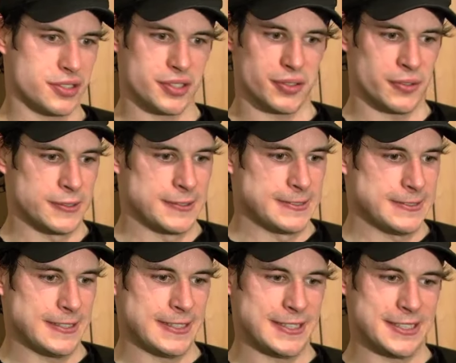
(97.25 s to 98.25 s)
So,
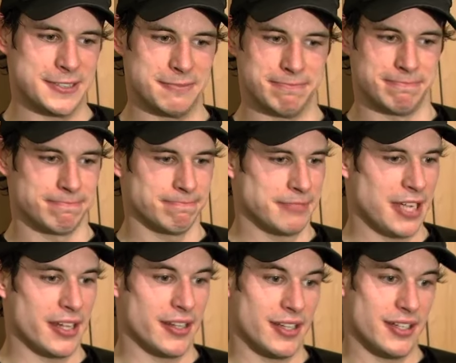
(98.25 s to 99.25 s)

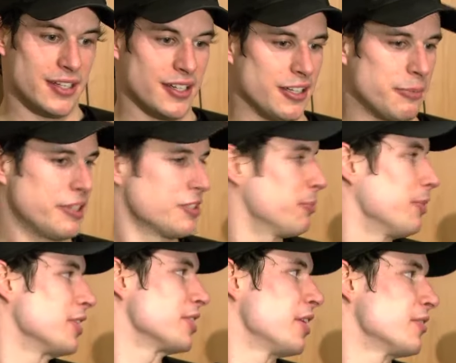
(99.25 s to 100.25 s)
they made some
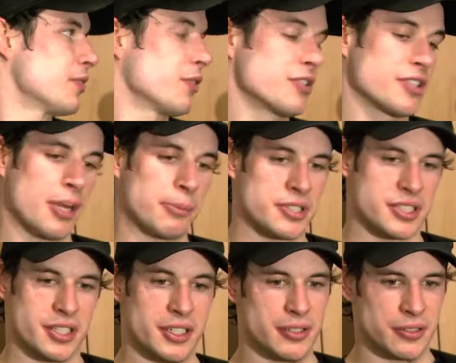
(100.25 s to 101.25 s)
big saves for us, kept us
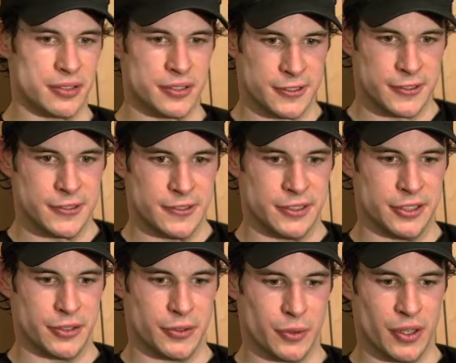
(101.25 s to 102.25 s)
in it,
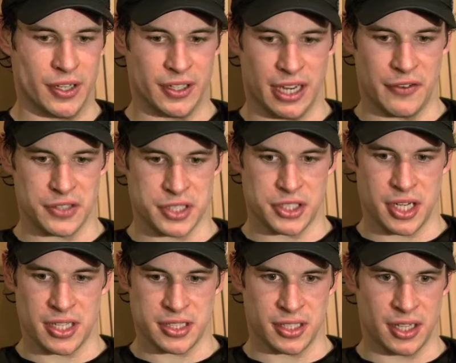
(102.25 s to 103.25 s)
and gave us a
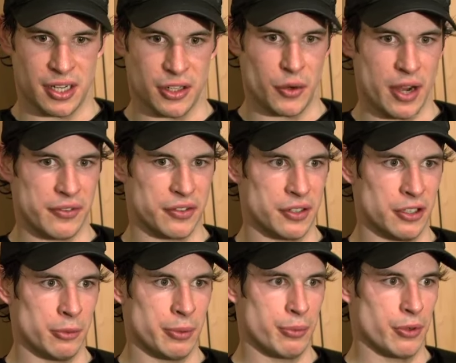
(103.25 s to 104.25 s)
chance to kind of go after it a
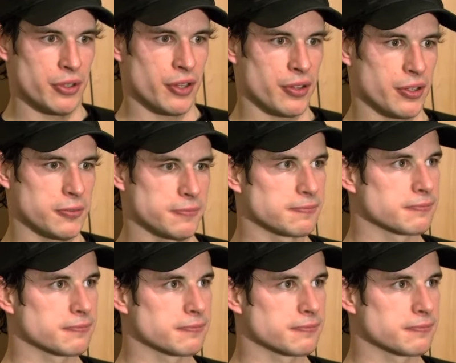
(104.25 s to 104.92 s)
little bit more in the third.